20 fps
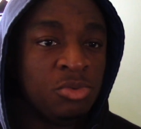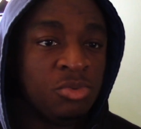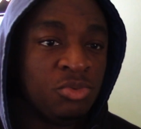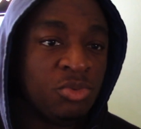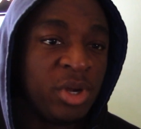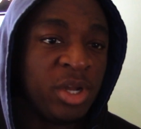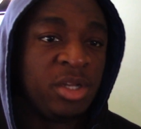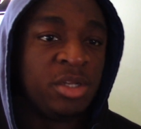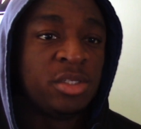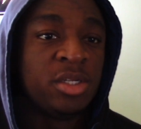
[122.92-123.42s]

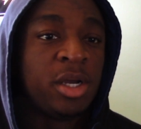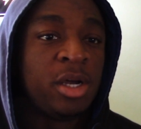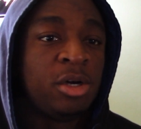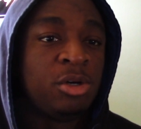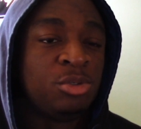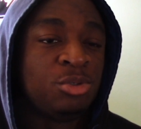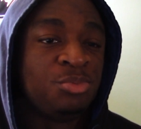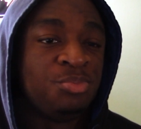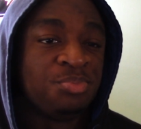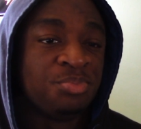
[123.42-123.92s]
Right
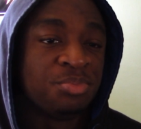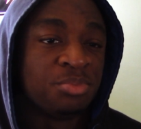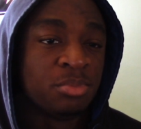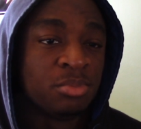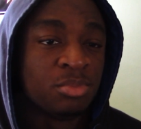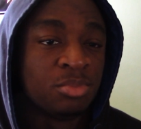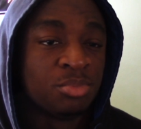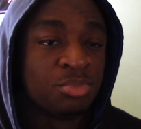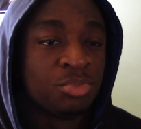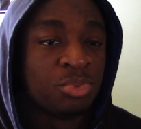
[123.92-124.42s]
now,
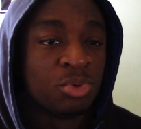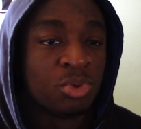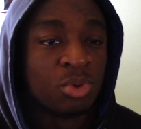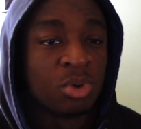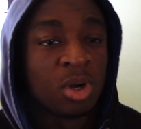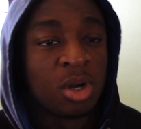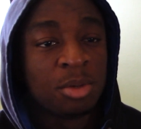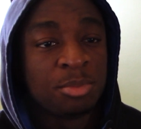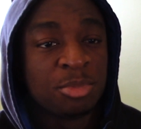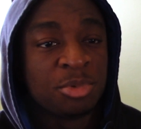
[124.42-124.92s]

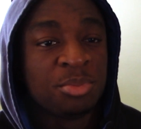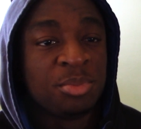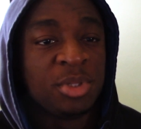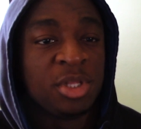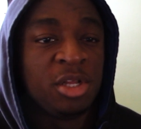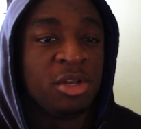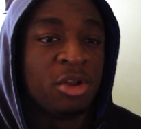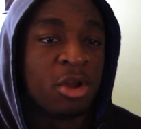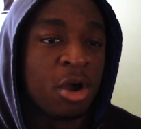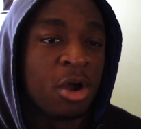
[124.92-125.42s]

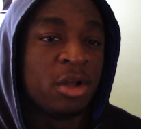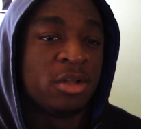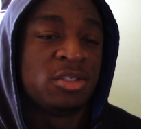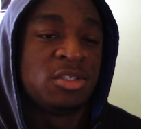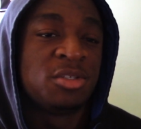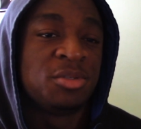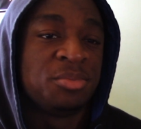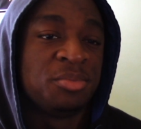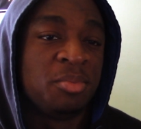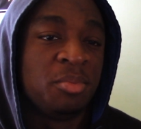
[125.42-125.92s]
probably
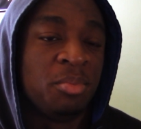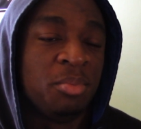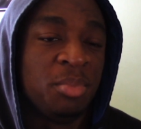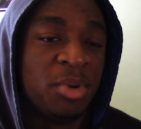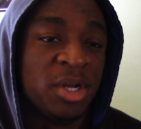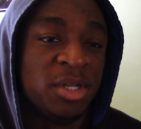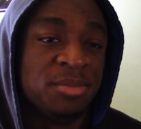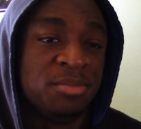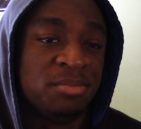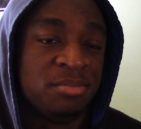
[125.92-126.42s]
not,
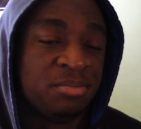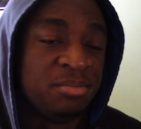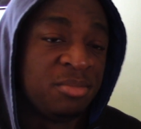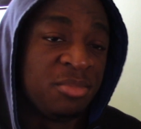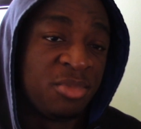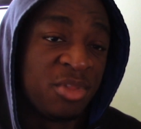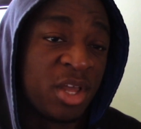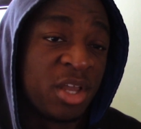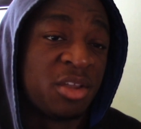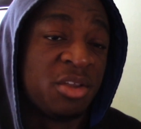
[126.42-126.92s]
but
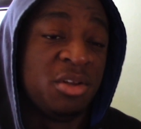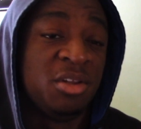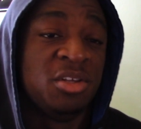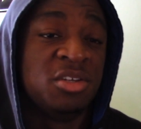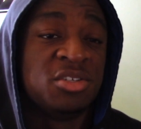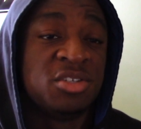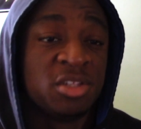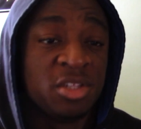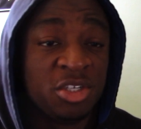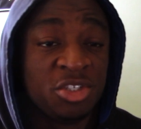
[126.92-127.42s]
that could
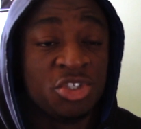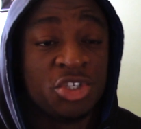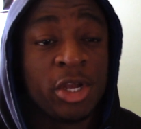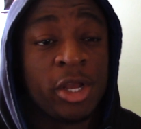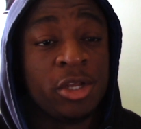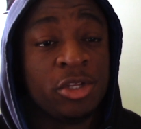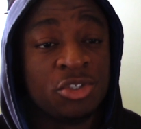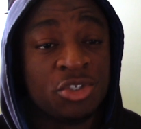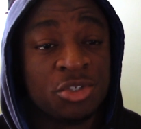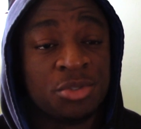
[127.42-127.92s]
easily
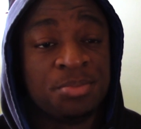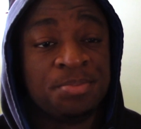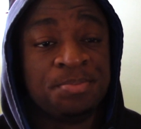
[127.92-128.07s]
change.